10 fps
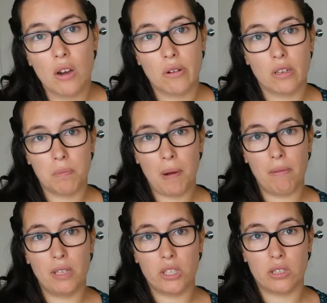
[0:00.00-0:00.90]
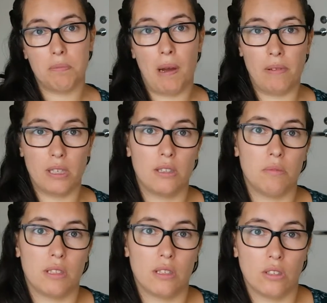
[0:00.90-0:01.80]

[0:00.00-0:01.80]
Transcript: where the publisher publish the message.